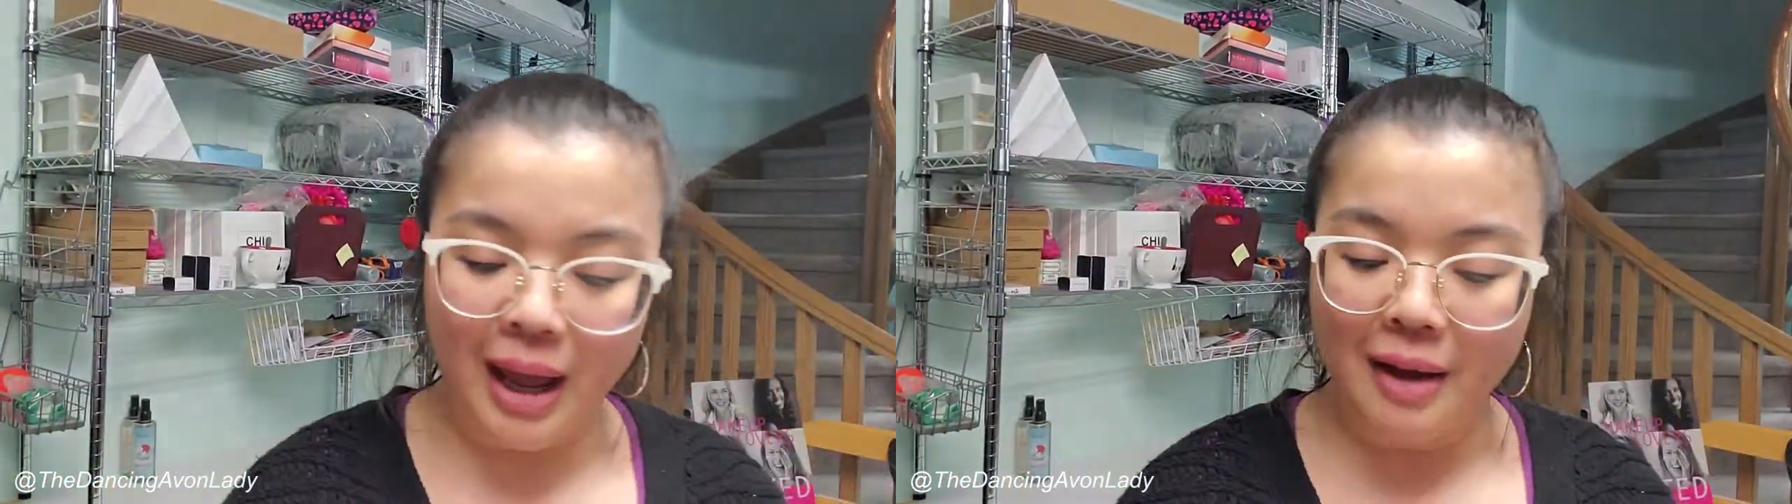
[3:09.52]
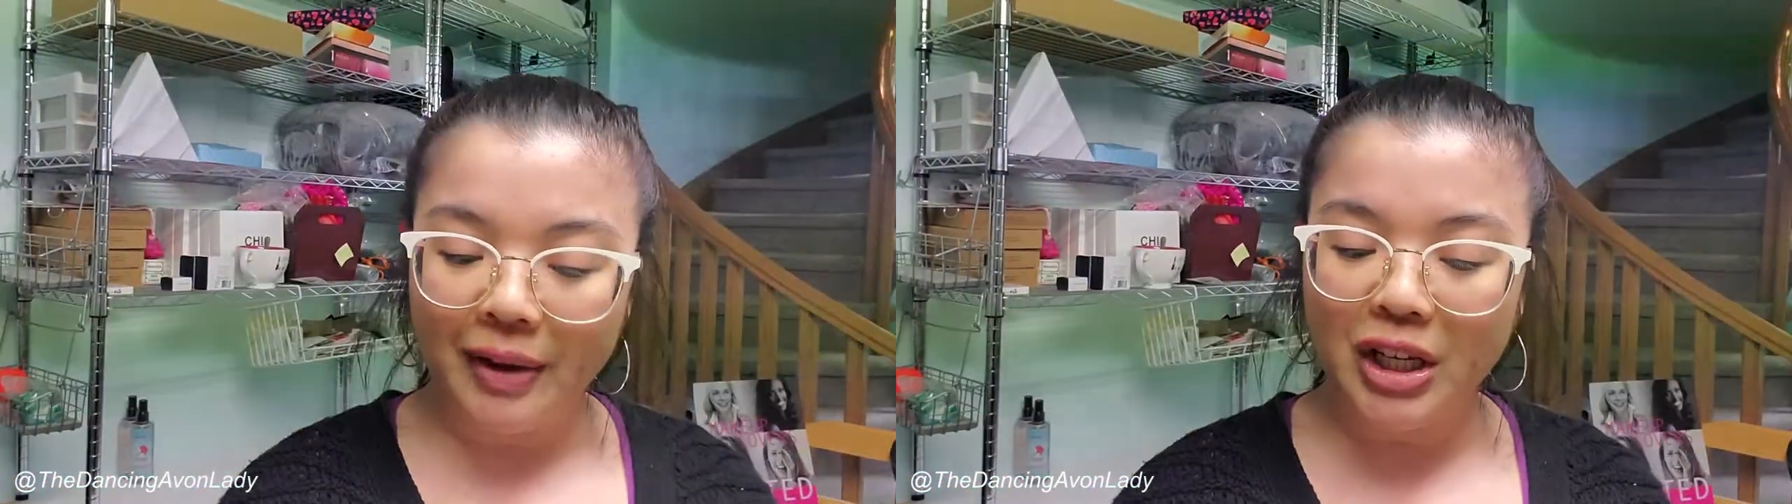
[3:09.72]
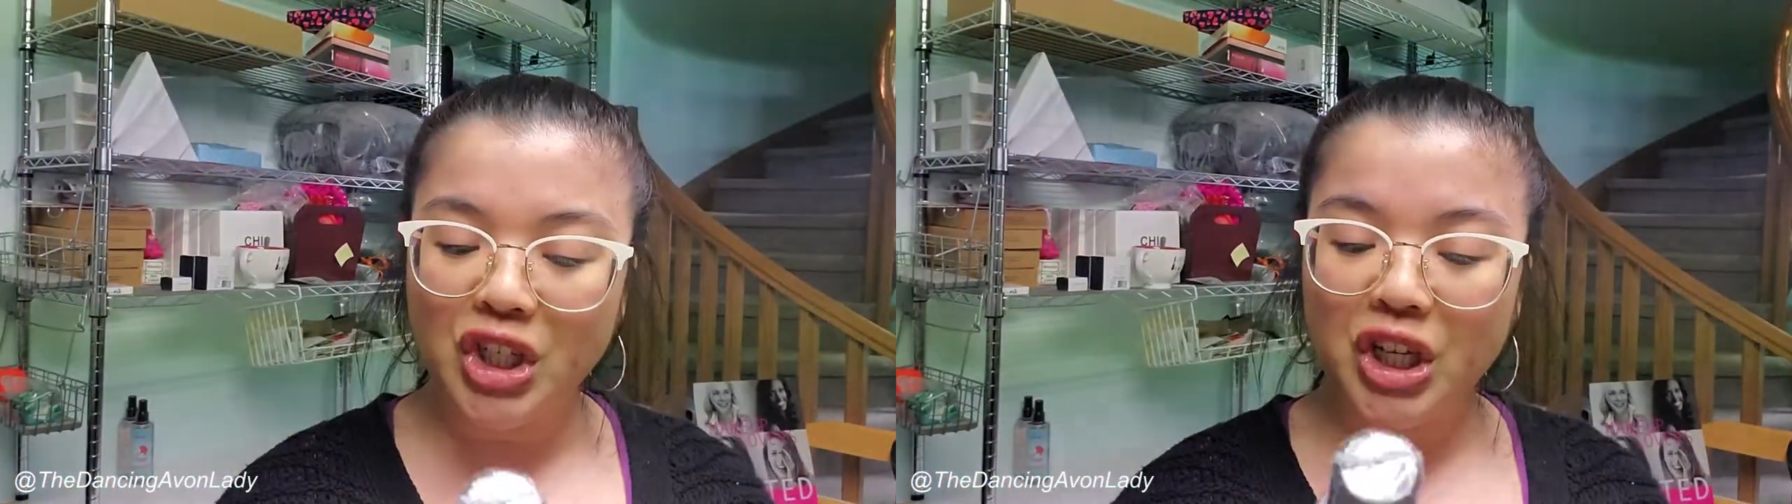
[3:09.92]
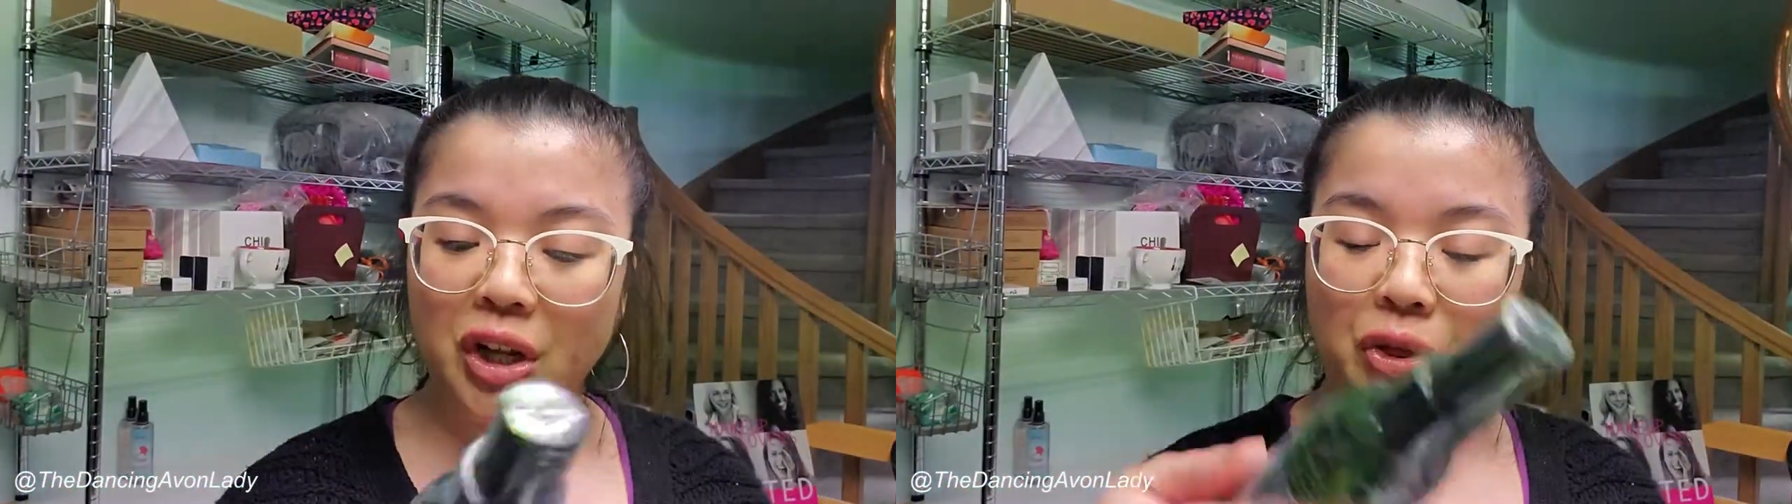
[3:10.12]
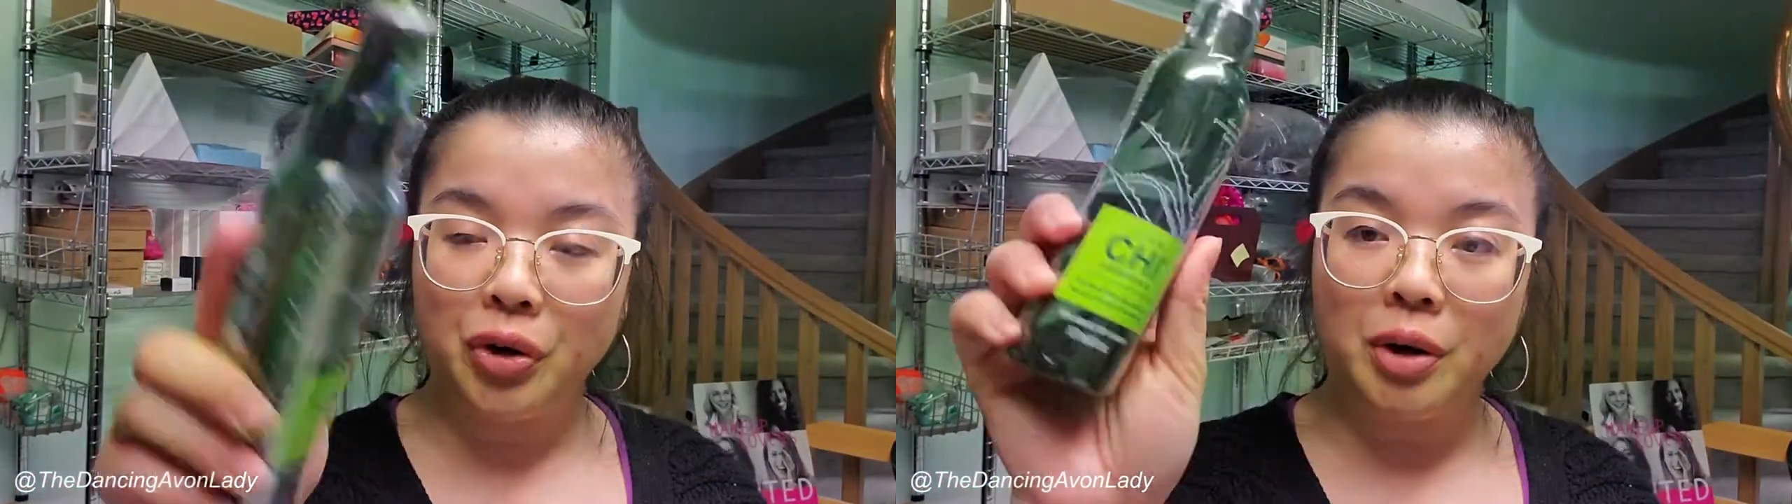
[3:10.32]
have a
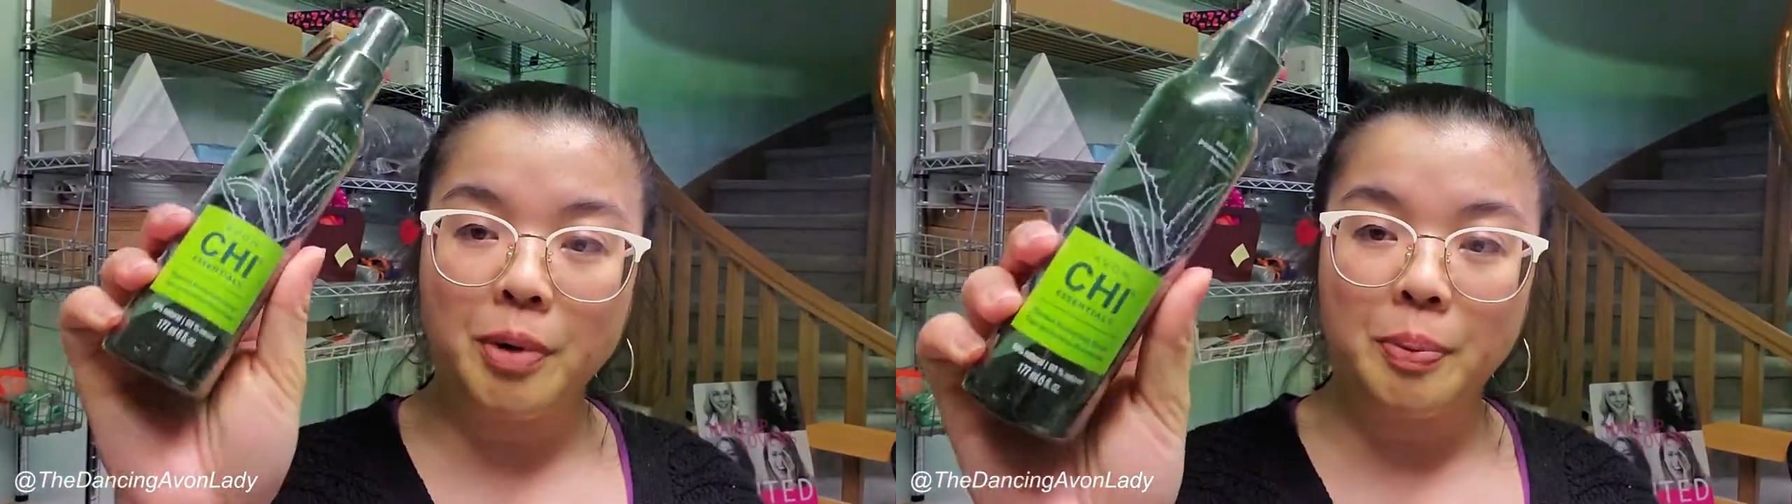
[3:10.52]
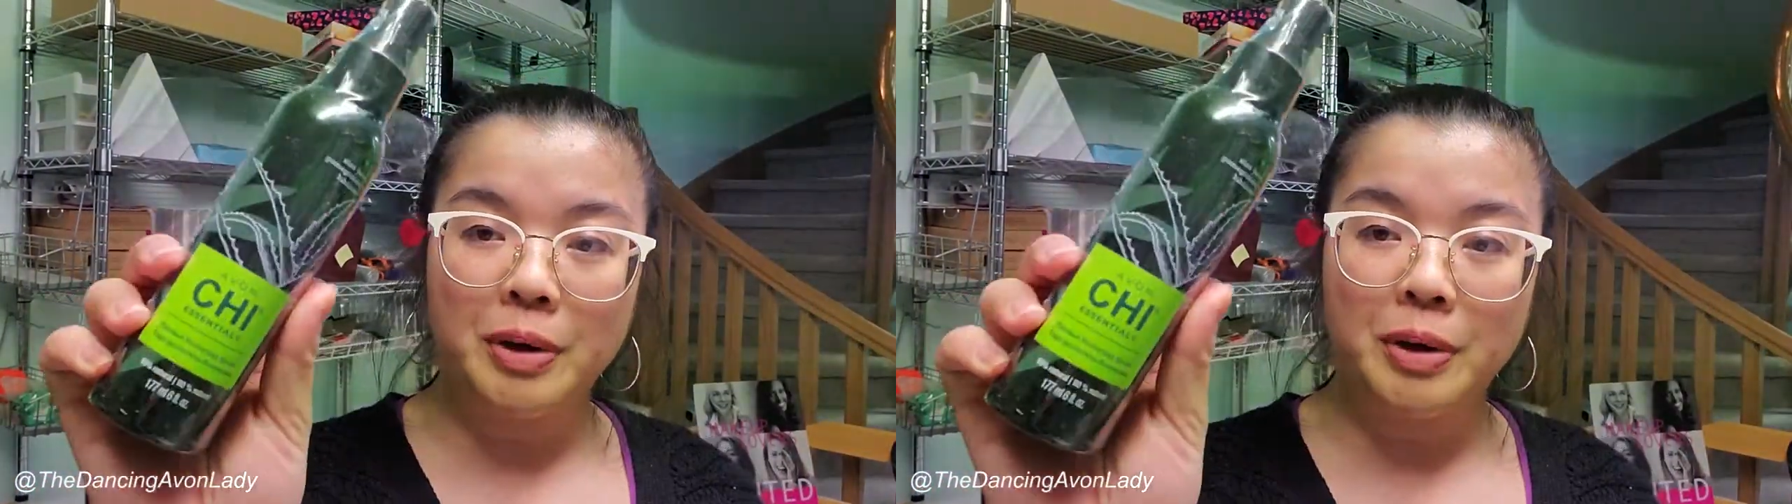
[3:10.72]
Chi Thermal